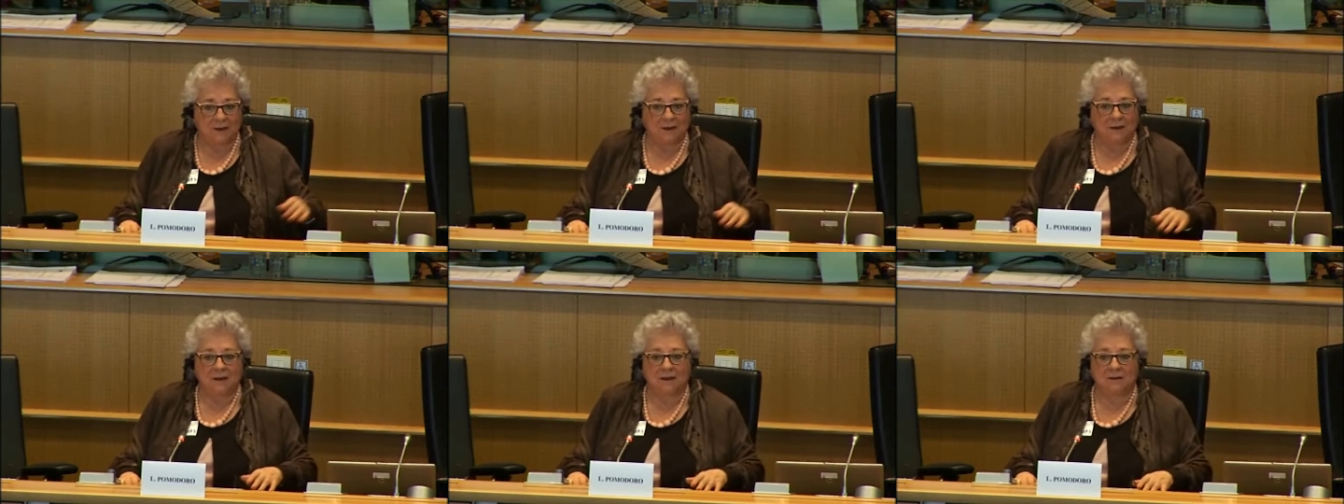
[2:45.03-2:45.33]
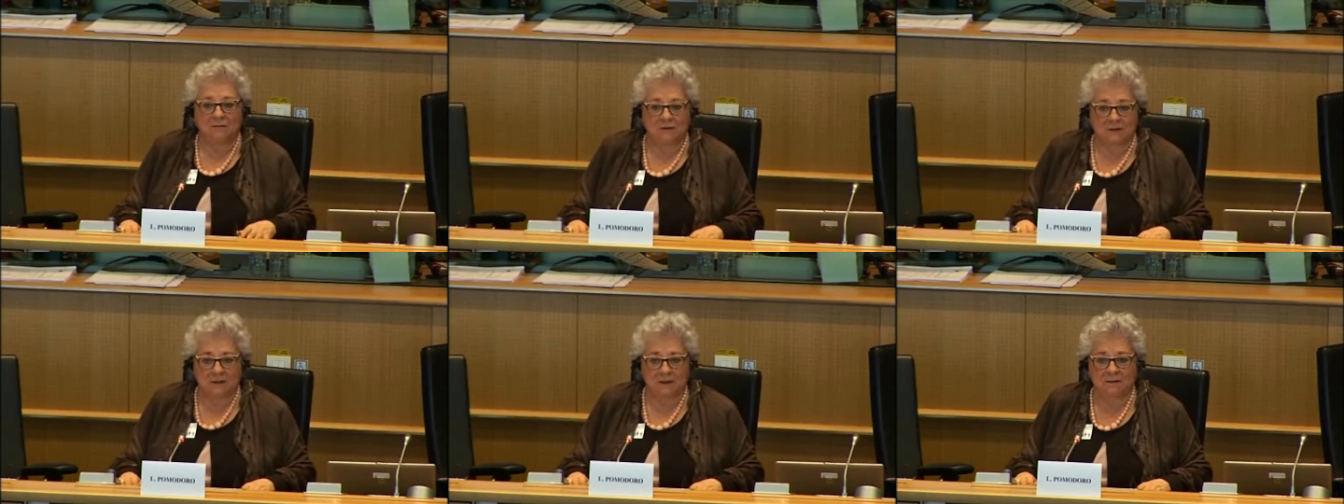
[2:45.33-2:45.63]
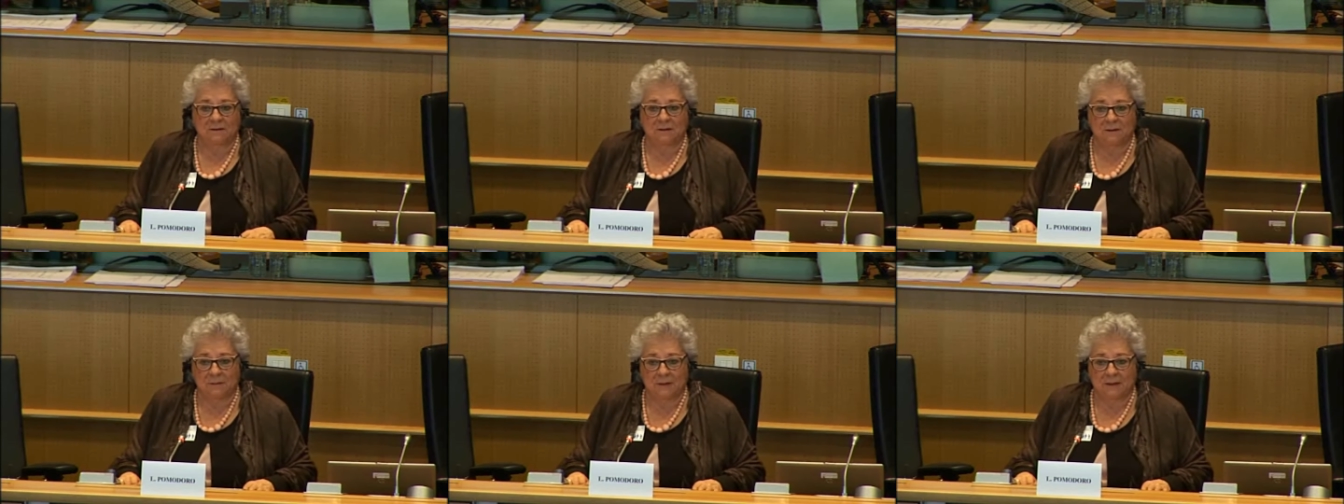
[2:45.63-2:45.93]
and there was a
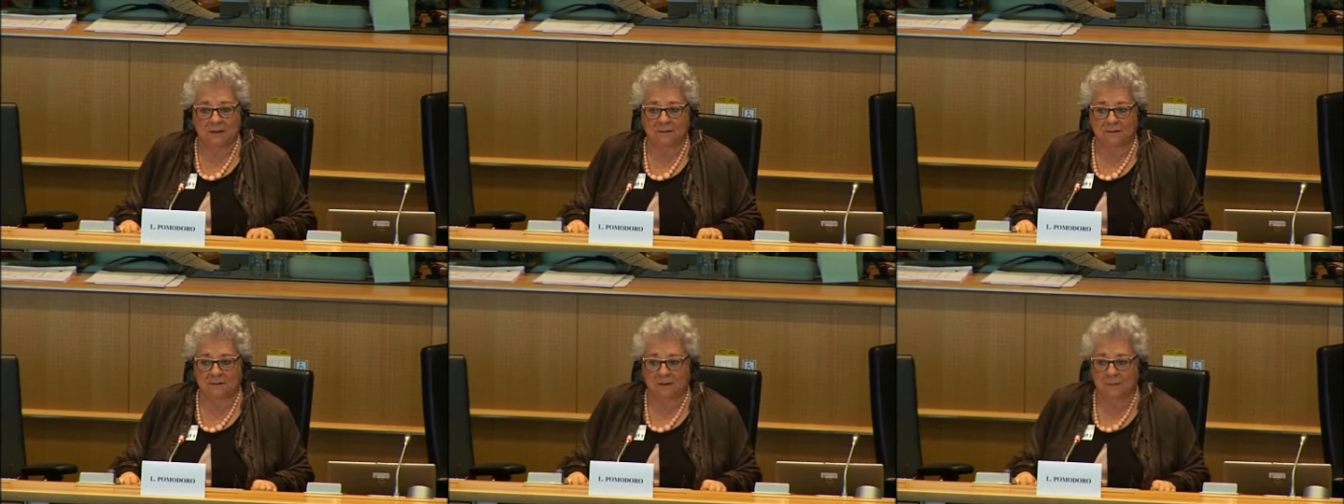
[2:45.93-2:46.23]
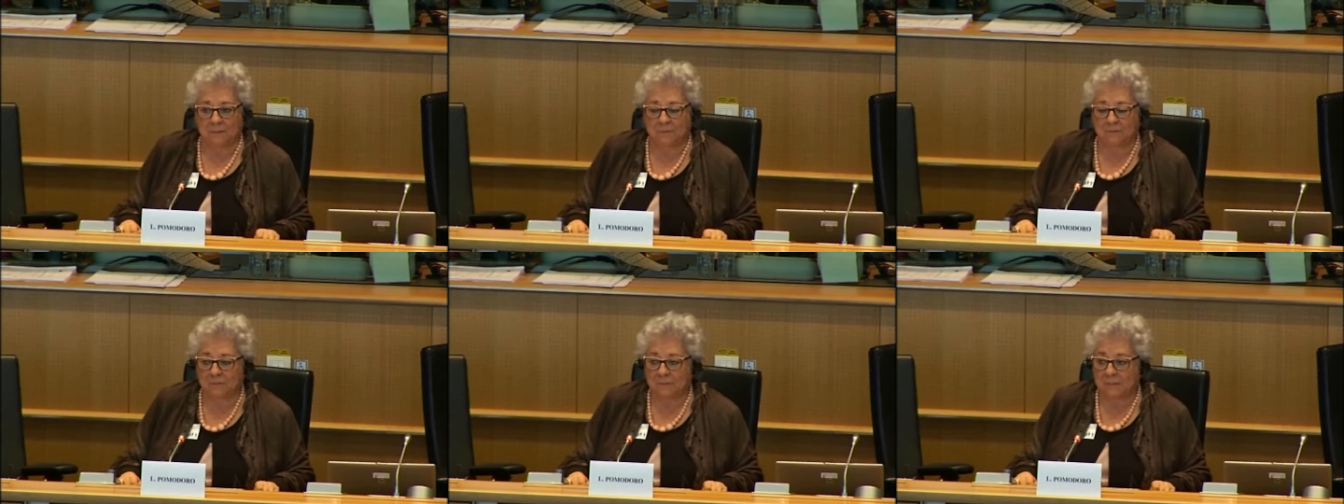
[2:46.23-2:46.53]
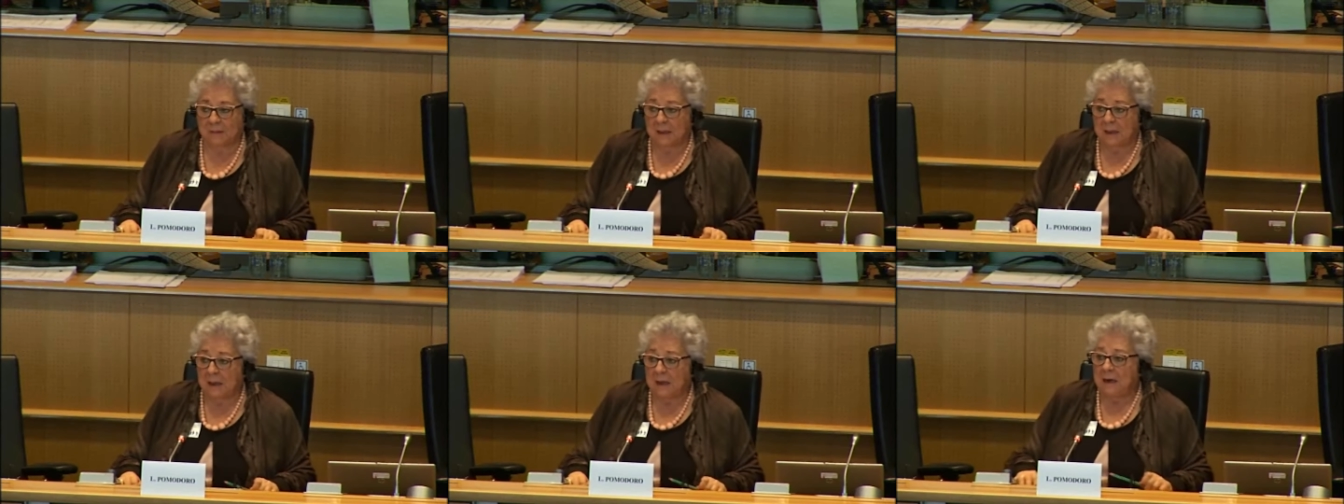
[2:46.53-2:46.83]
major
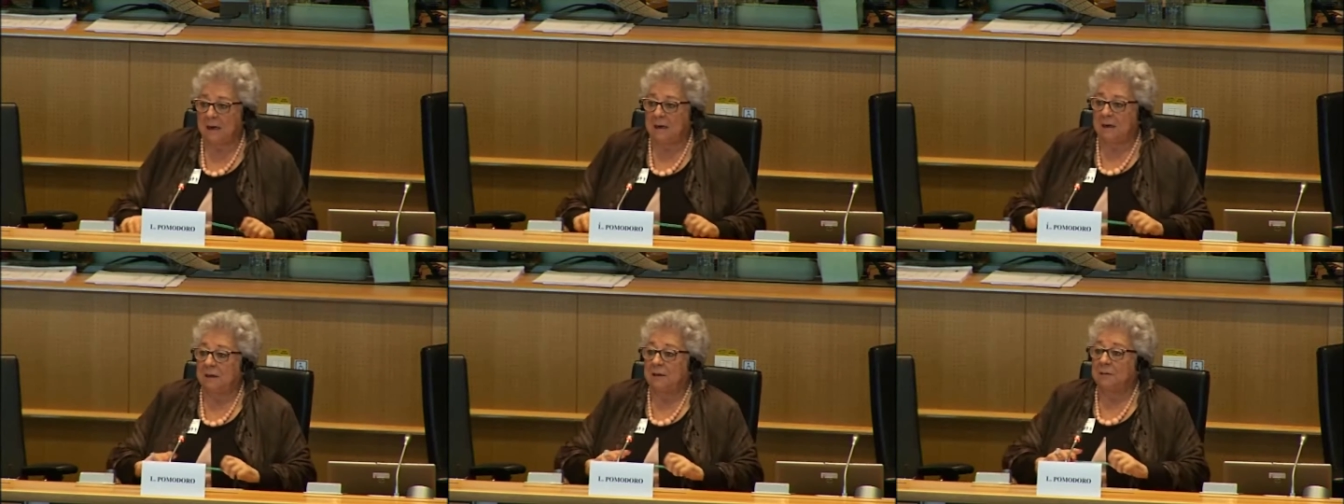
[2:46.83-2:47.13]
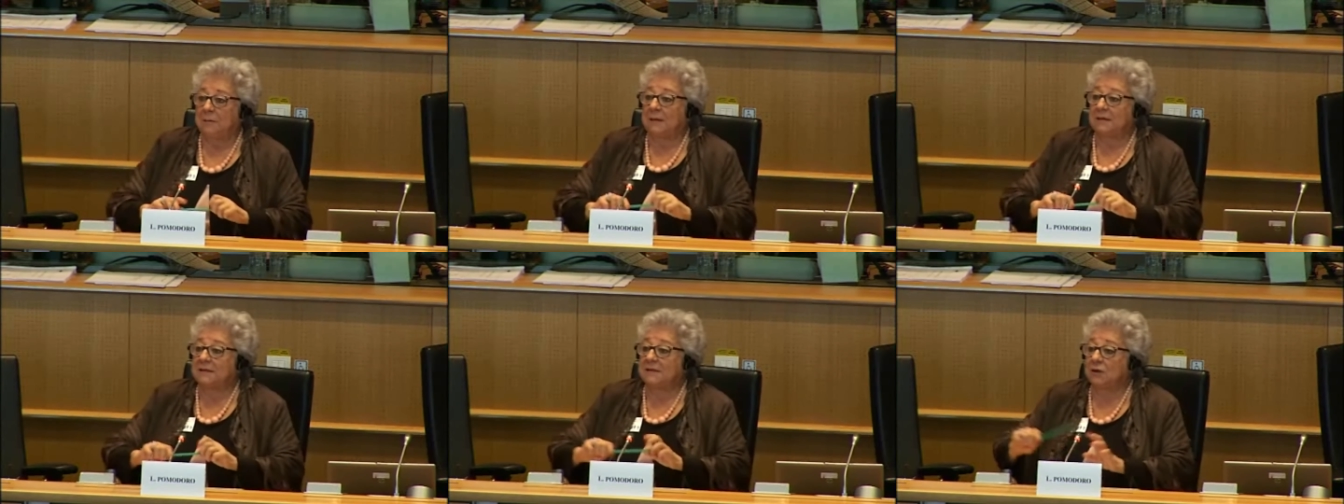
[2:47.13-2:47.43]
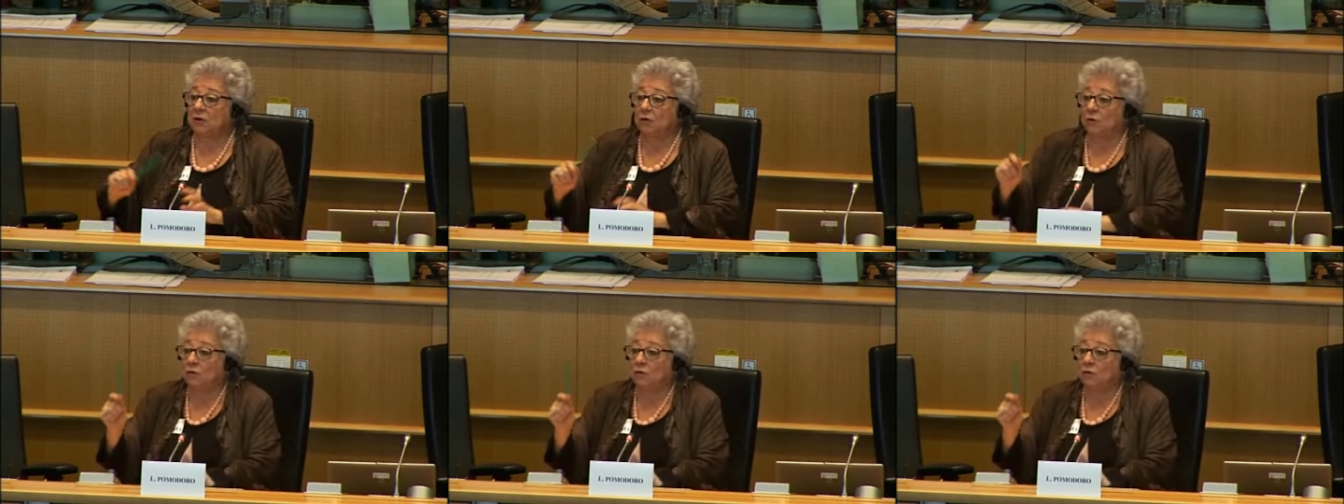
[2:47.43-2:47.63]
slaughterhouse in Chicago,